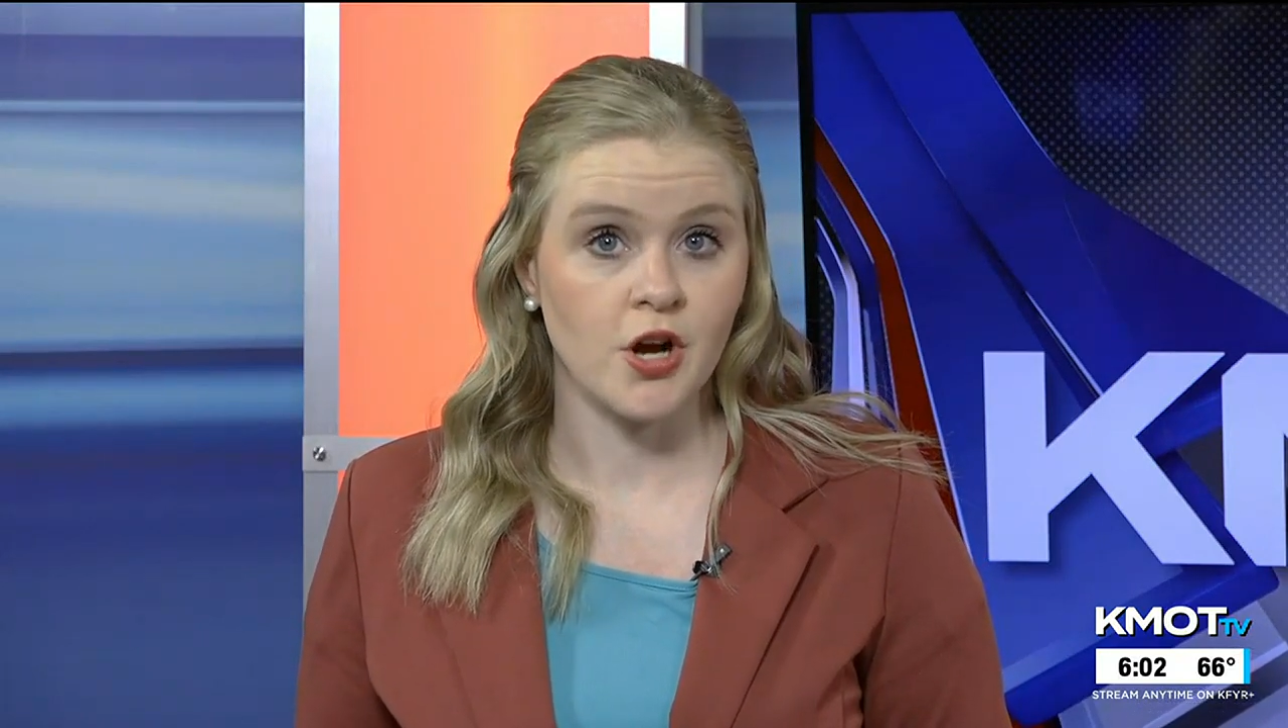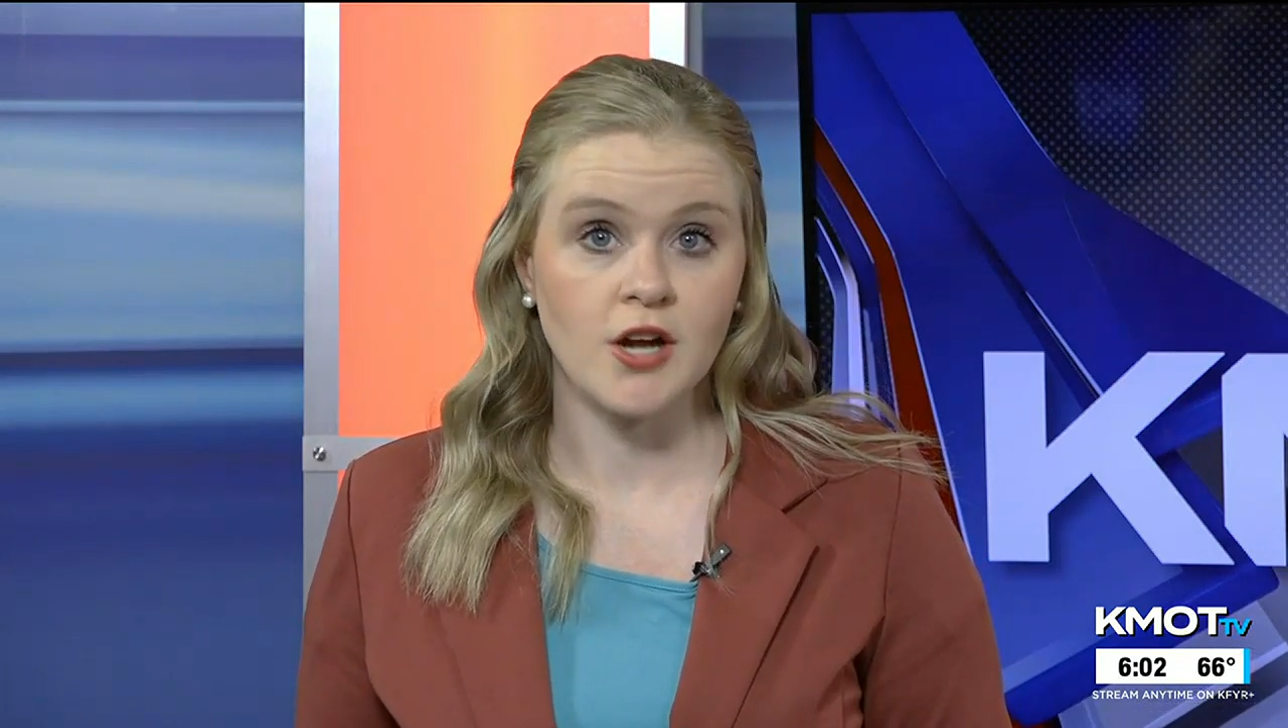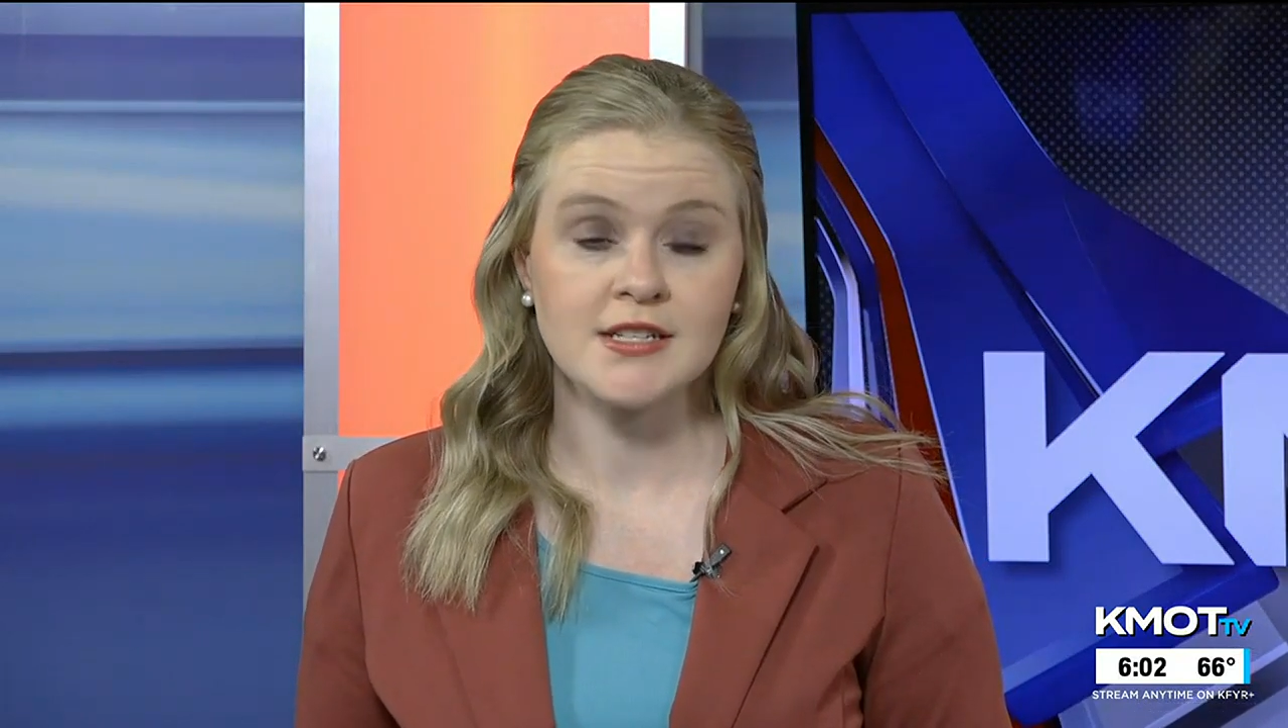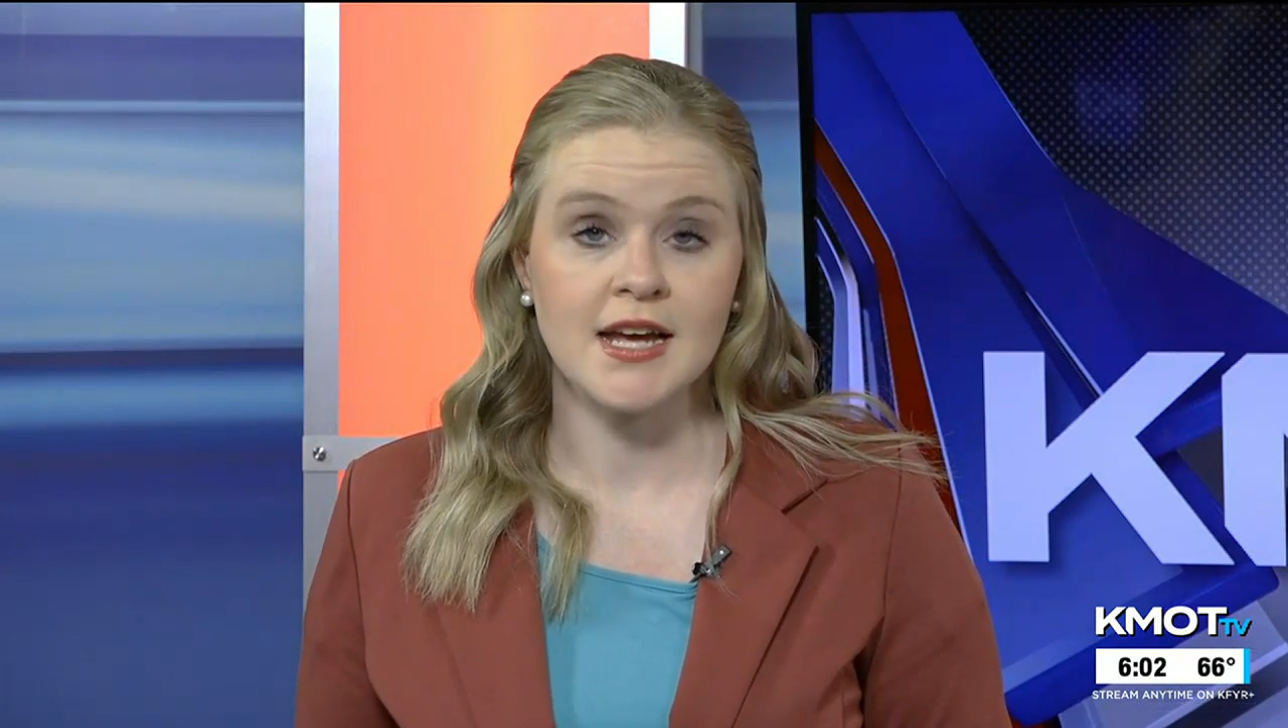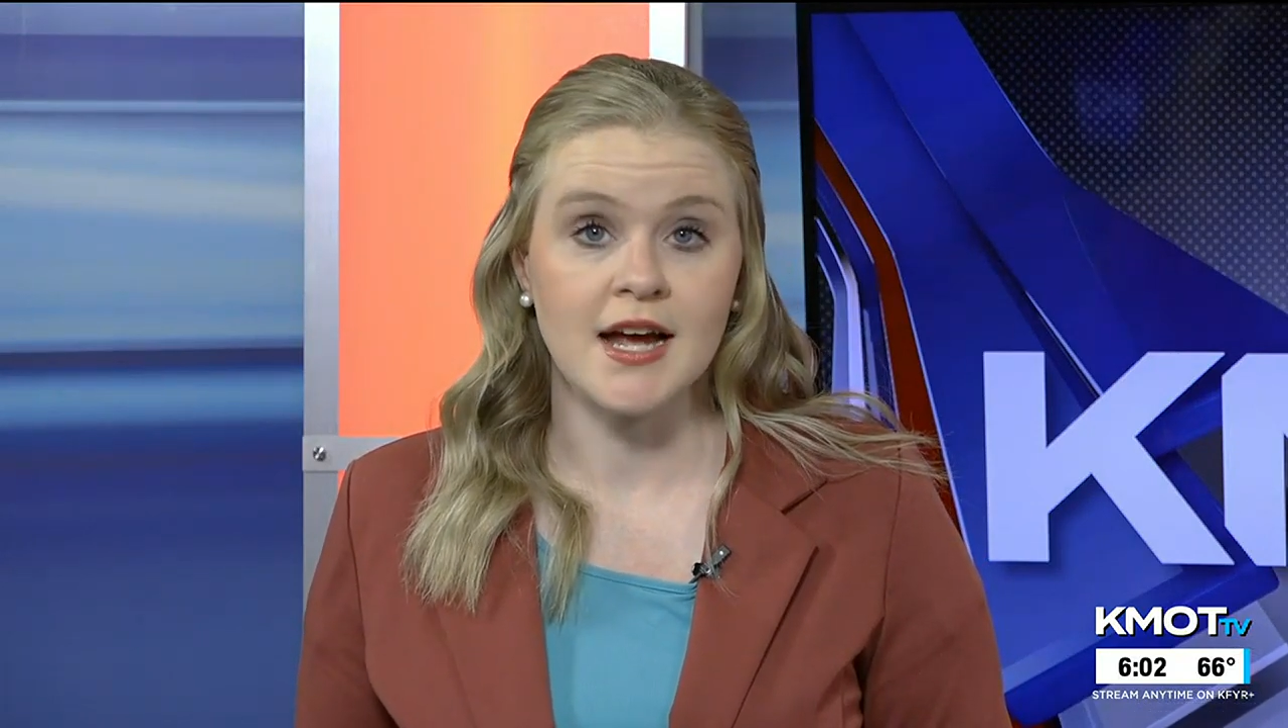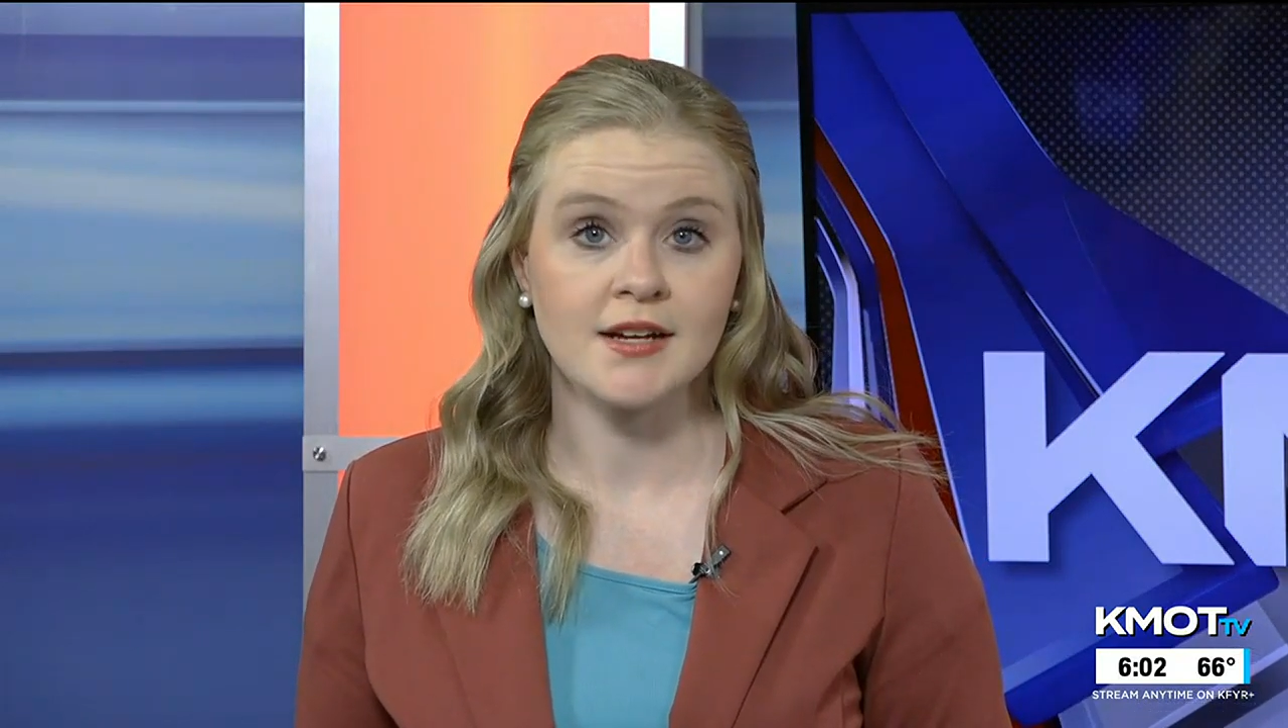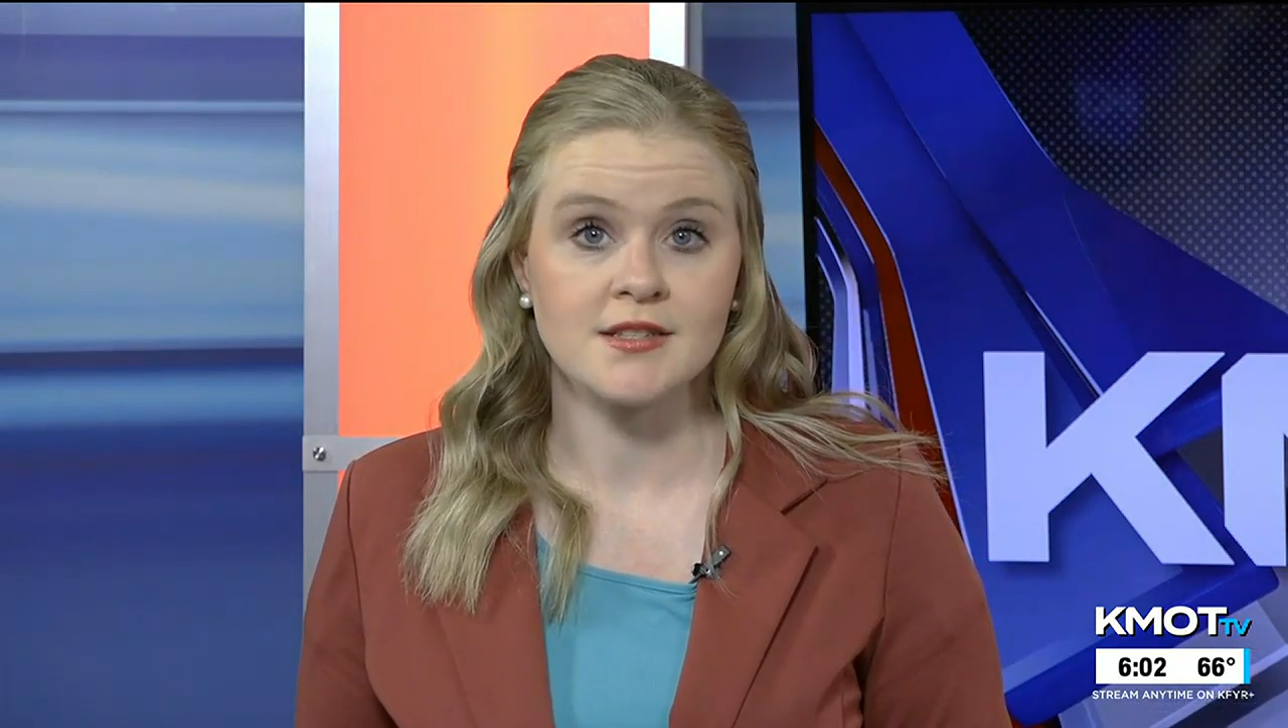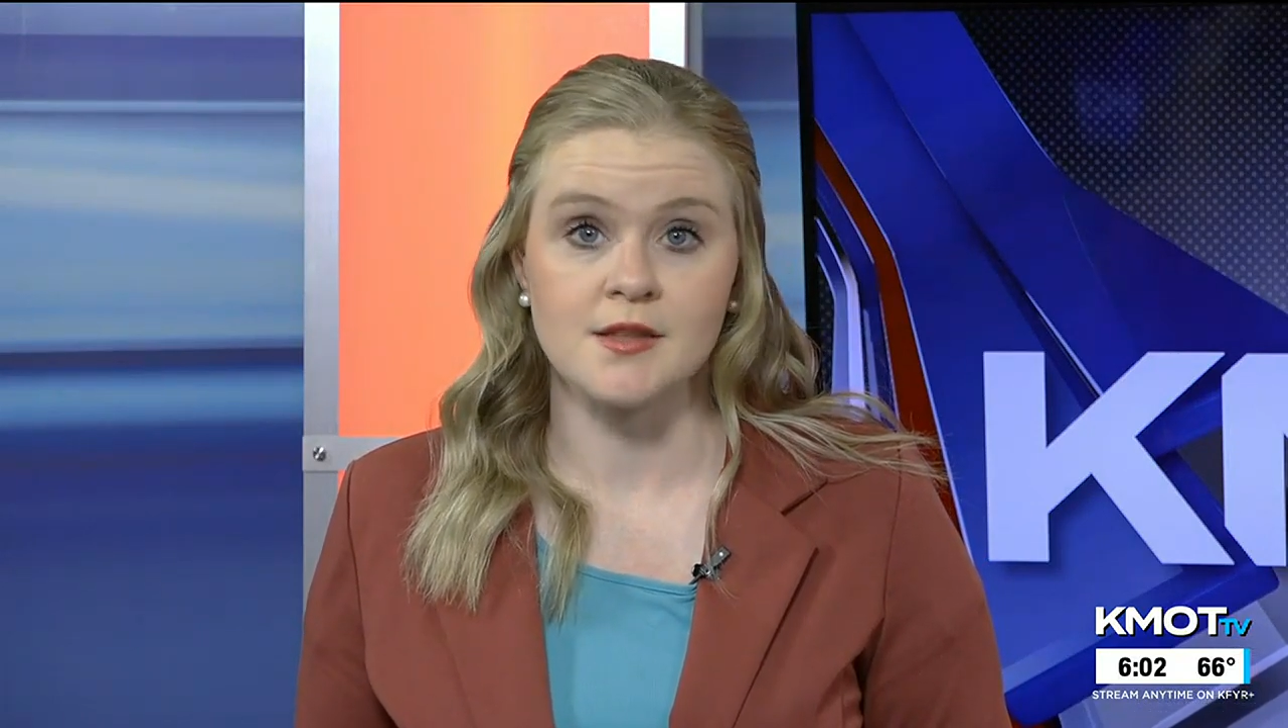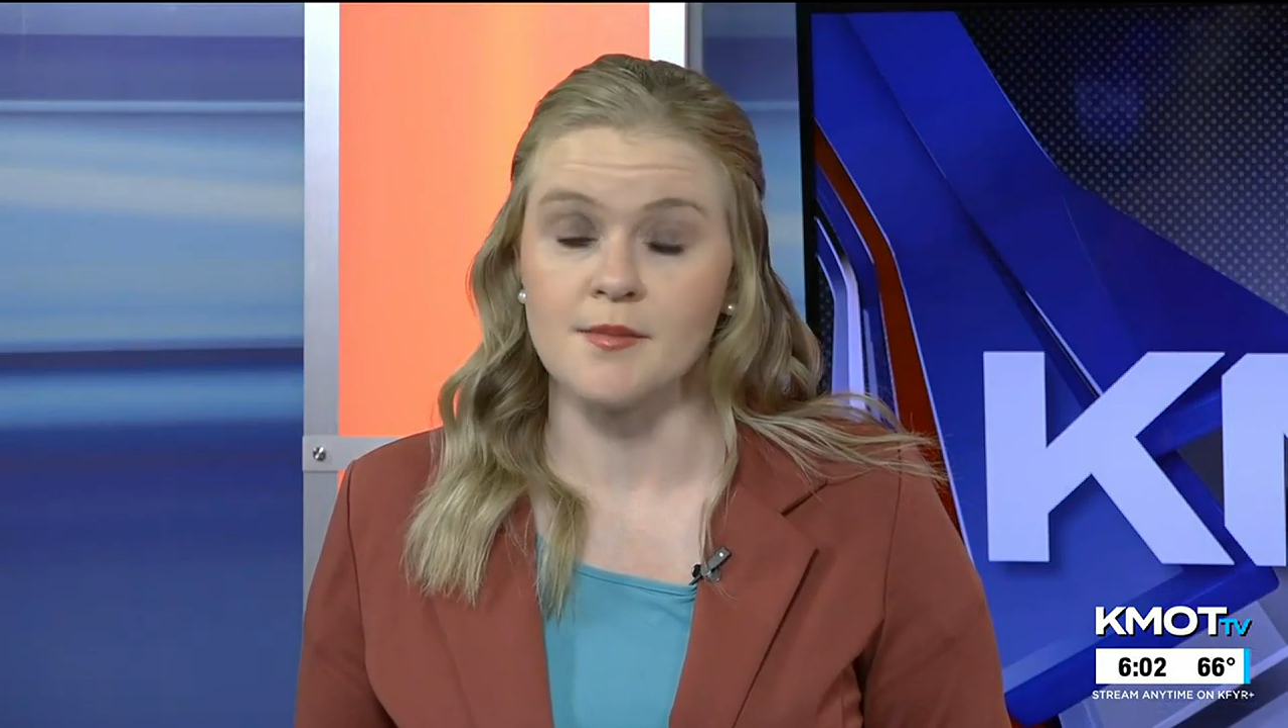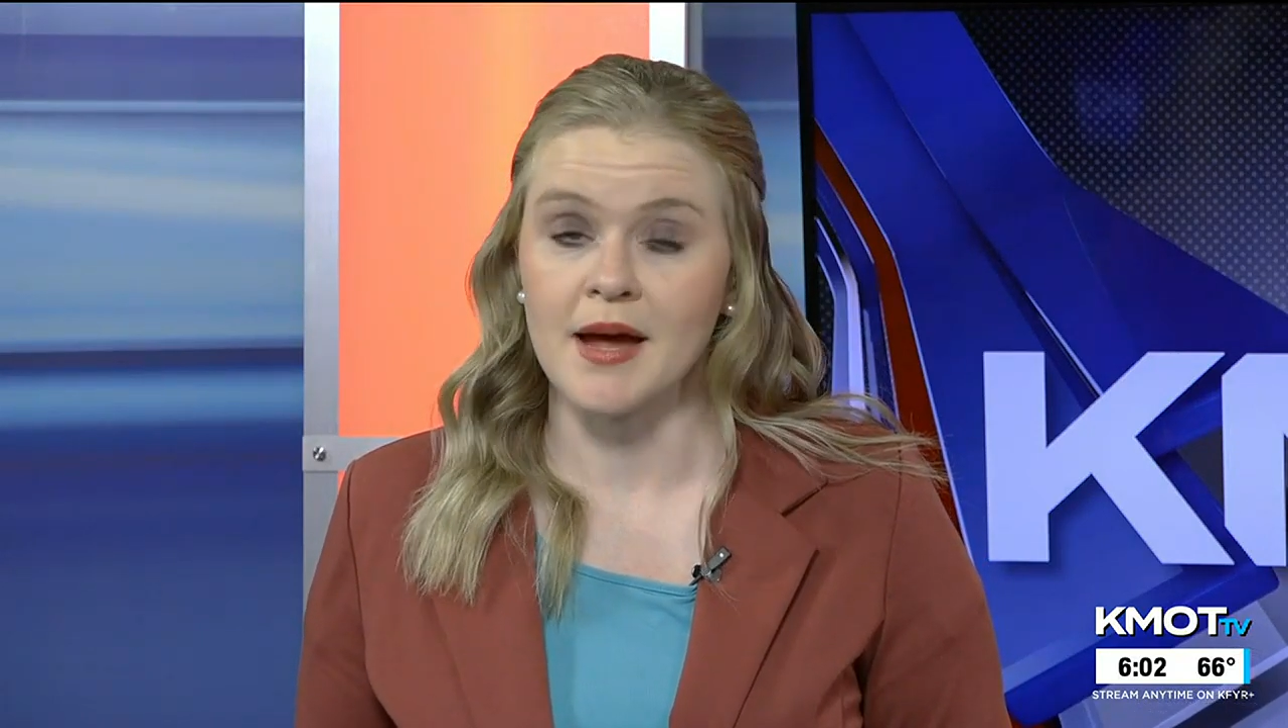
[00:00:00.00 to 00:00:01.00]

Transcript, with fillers: contact the